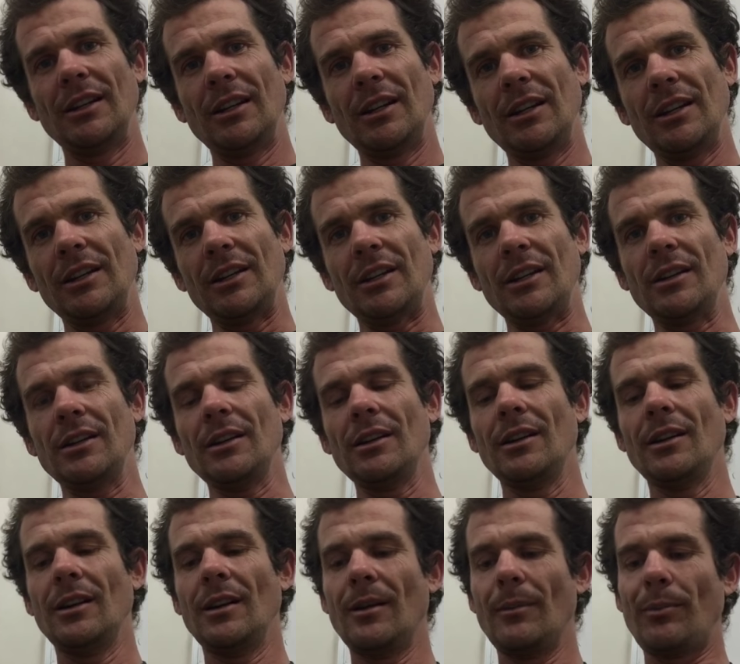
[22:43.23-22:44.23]
You know?
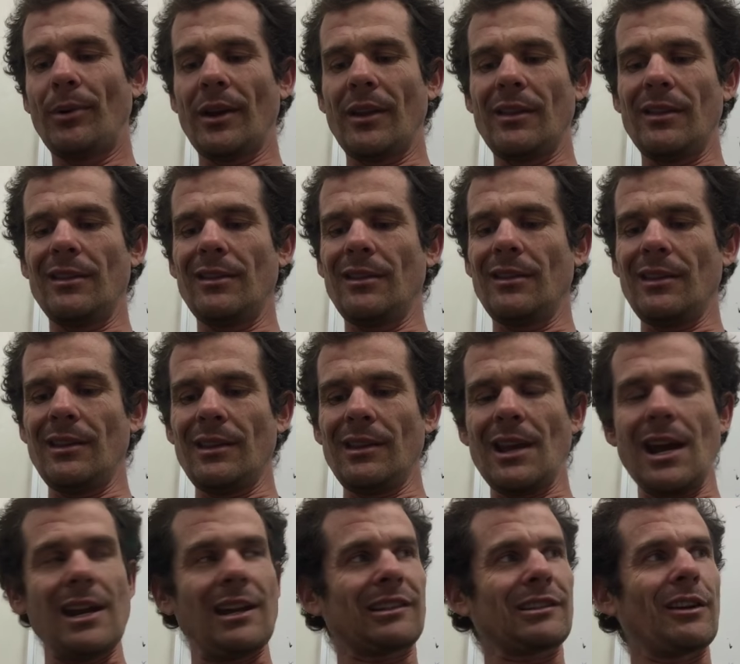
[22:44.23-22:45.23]
But...
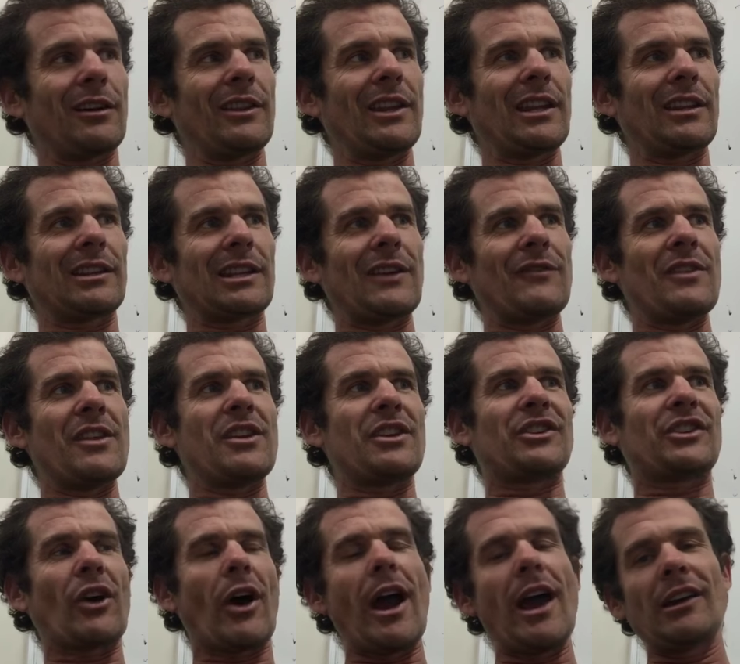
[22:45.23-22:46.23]
And it's got, they've given the
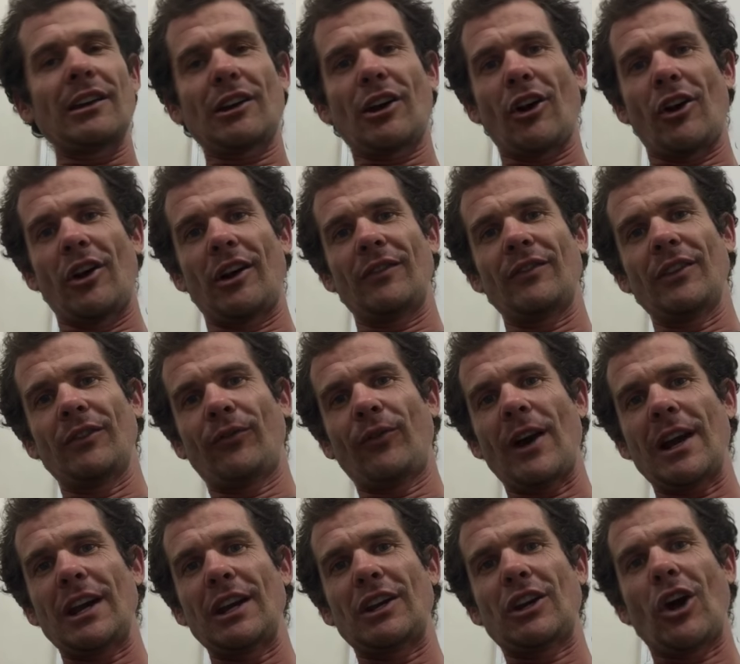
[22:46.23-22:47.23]
Diet Coke, the
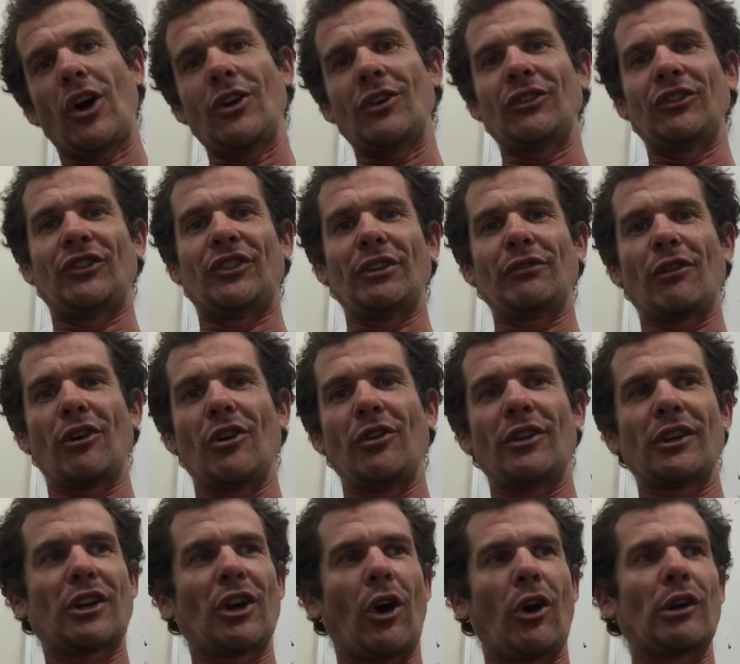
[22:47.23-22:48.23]
fucking Coke Zero,
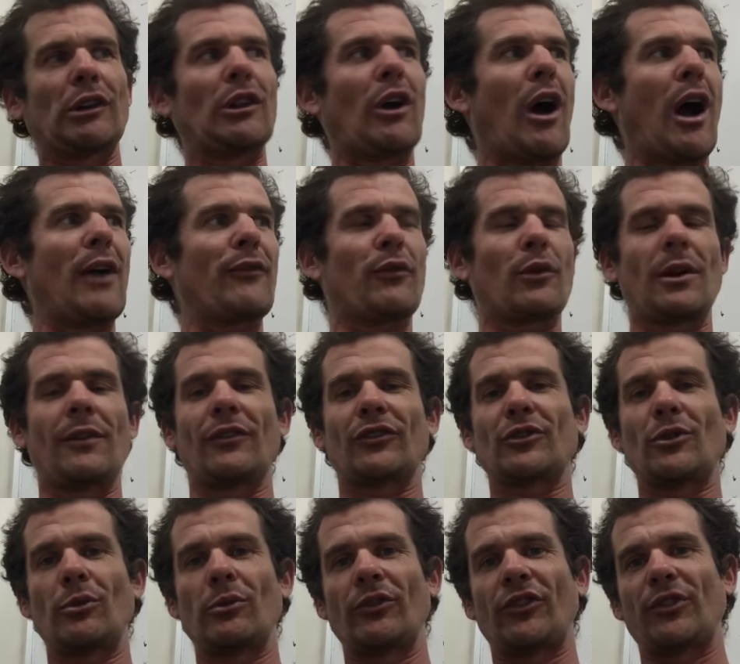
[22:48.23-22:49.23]
the Coke Life, whatever it's
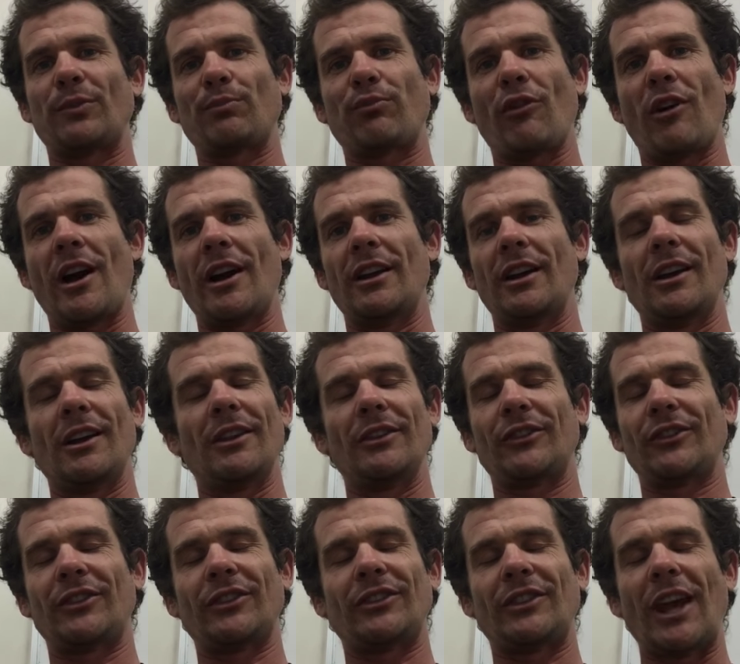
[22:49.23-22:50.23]
called, with Sprite,
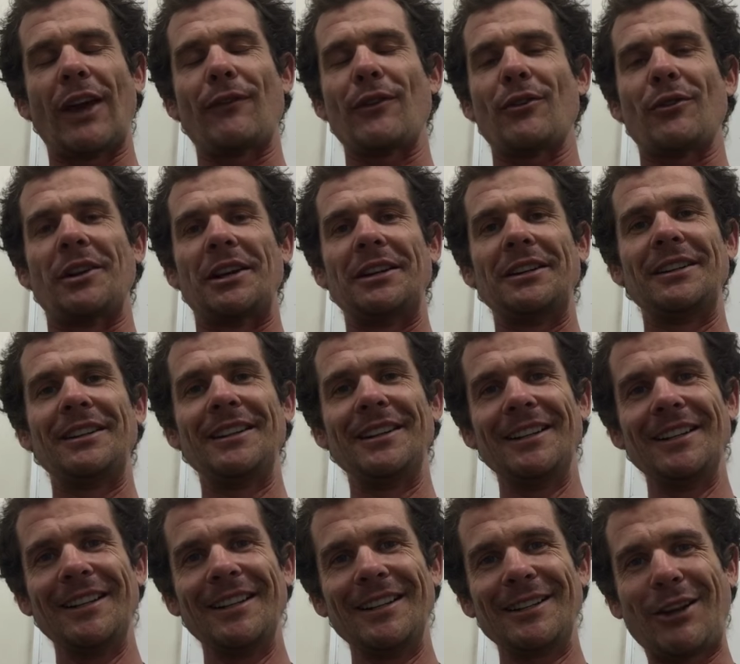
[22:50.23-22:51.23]
Stevia in it.
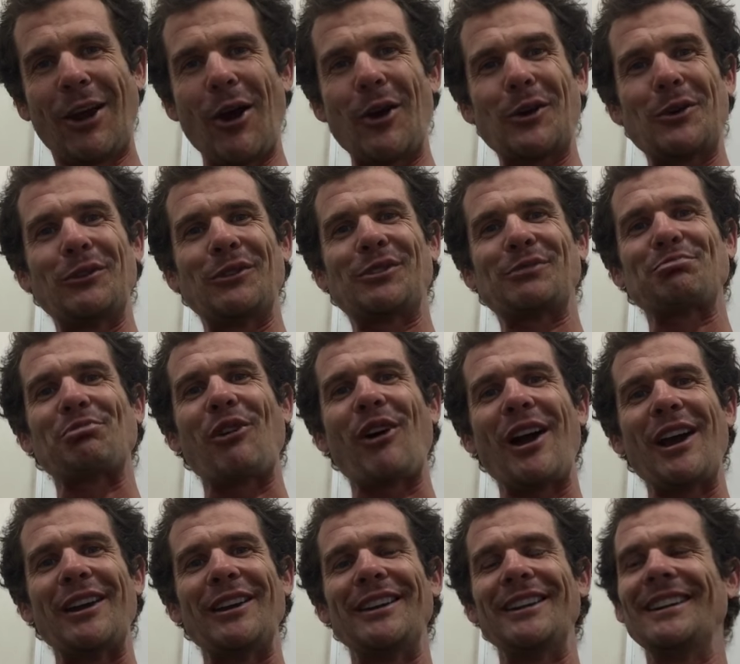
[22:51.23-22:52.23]
Coke with
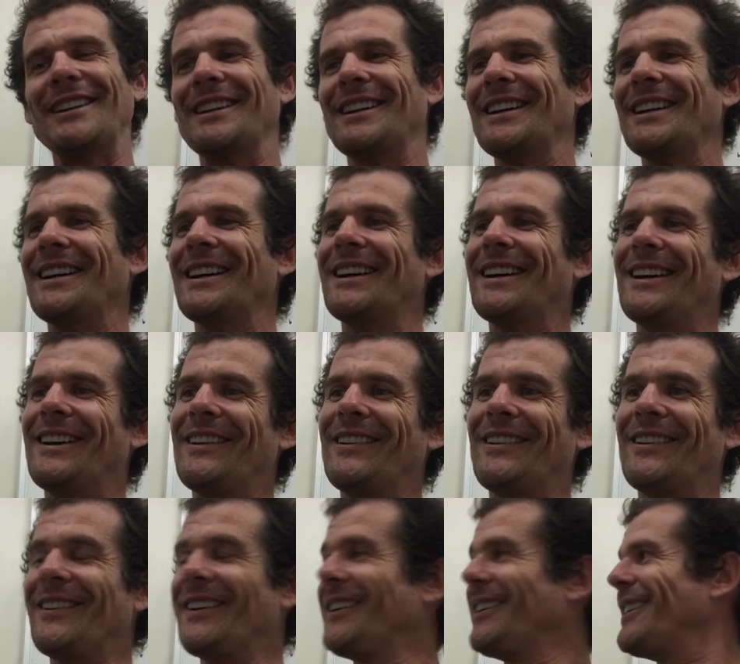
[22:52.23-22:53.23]
Sprite in it.
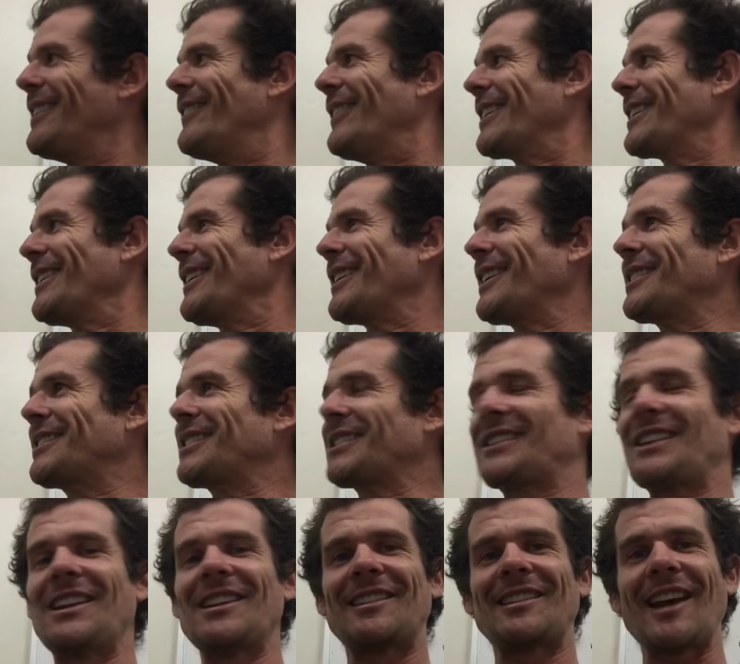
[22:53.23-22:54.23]
Oh my God, it's just
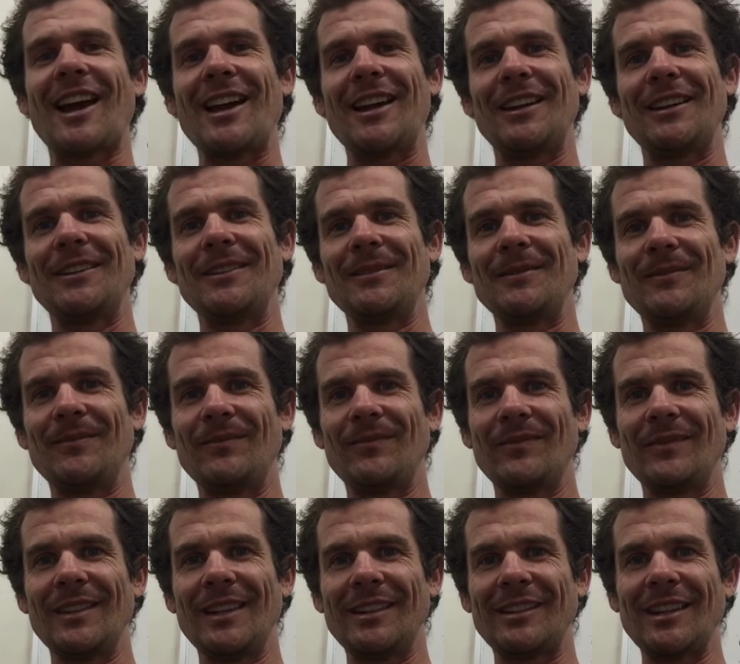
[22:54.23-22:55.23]
insane.
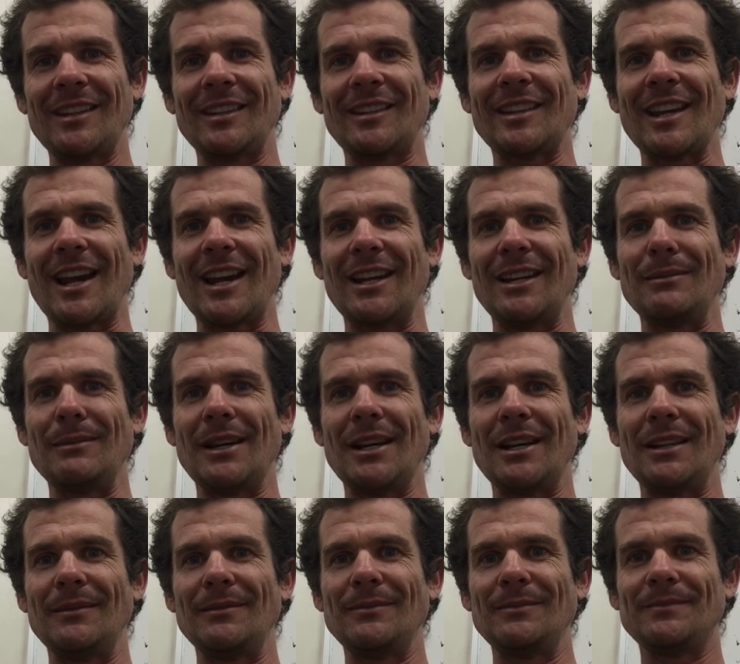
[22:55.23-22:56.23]
It's insane,
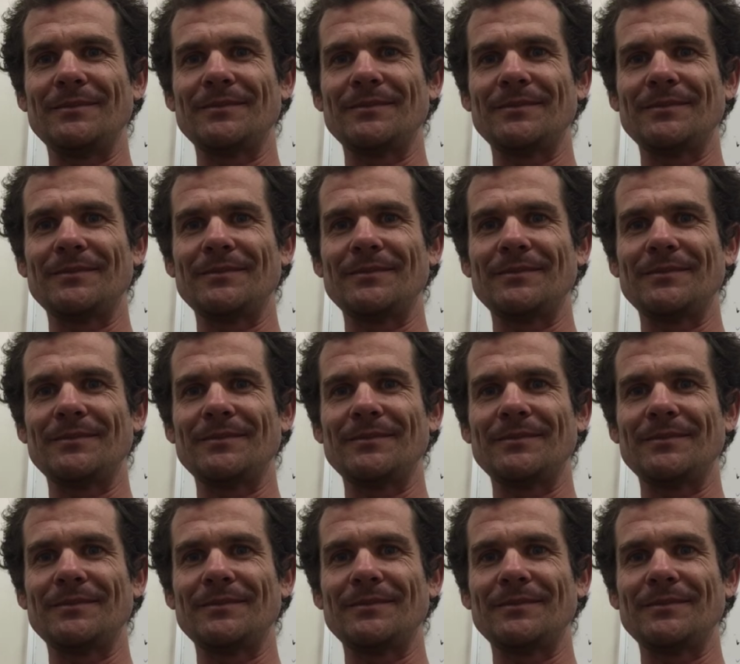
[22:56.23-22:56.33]
man.